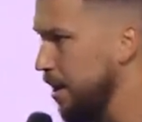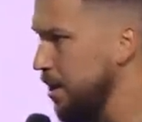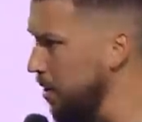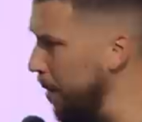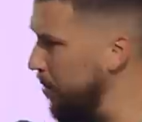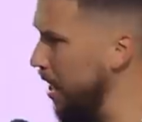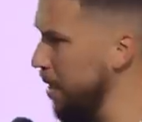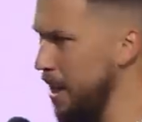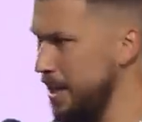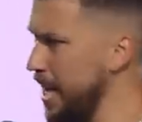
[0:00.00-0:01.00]
You know what I'm talking
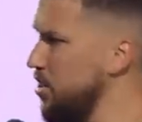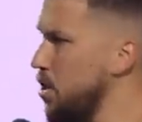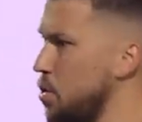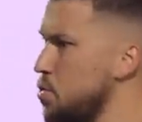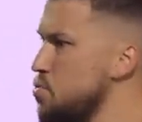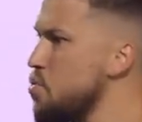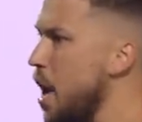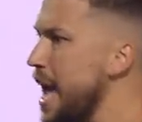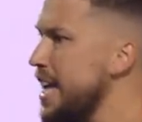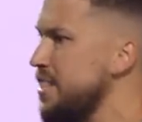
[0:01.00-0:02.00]
about? Like, that's
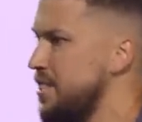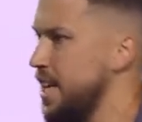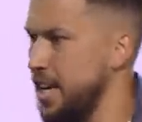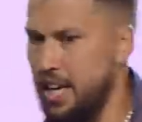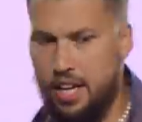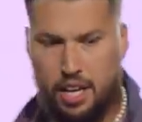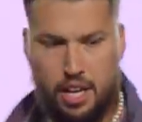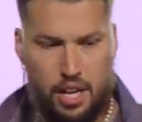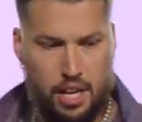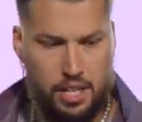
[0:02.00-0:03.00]
crazy.
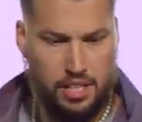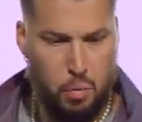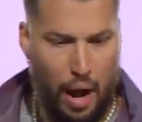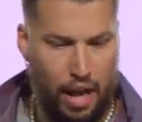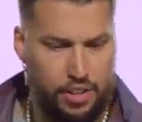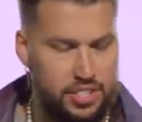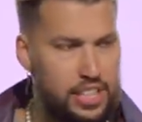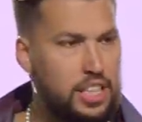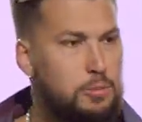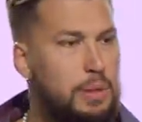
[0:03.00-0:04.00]
It's the wildest
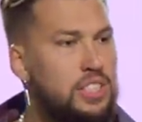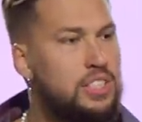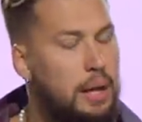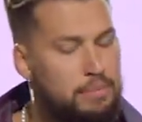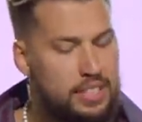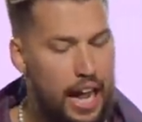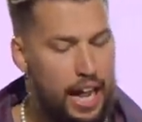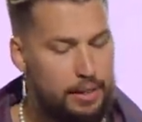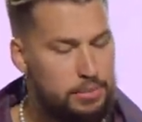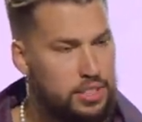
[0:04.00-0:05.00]
things. But
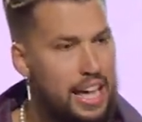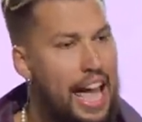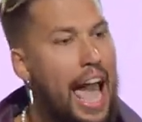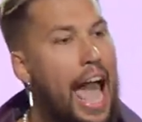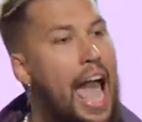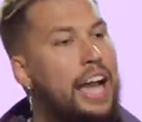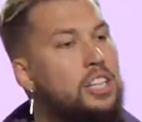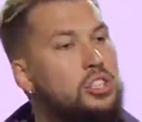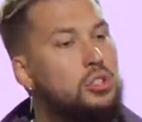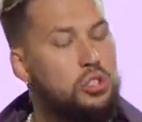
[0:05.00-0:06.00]
sometimes
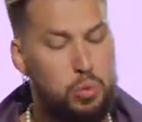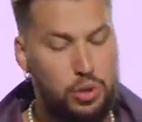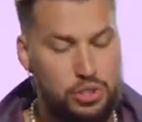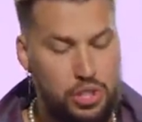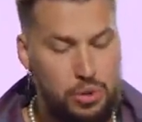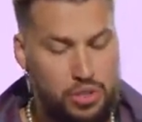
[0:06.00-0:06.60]
angels will do